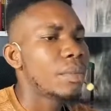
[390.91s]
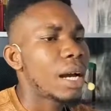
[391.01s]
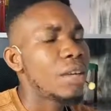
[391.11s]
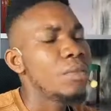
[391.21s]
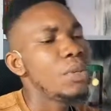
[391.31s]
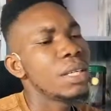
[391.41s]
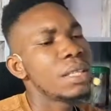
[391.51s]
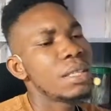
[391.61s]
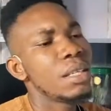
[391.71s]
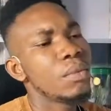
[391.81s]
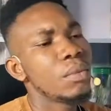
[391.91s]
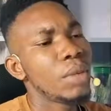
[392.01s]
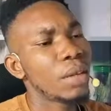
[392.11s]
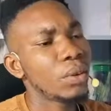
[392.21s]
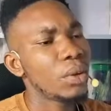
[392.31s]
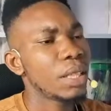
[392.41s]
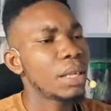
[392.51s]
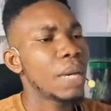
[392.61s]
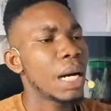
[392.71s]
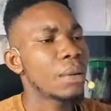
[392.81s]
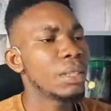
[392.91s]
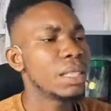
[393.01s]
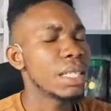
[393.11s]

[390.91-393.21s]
IUPAC name, we are not talking about the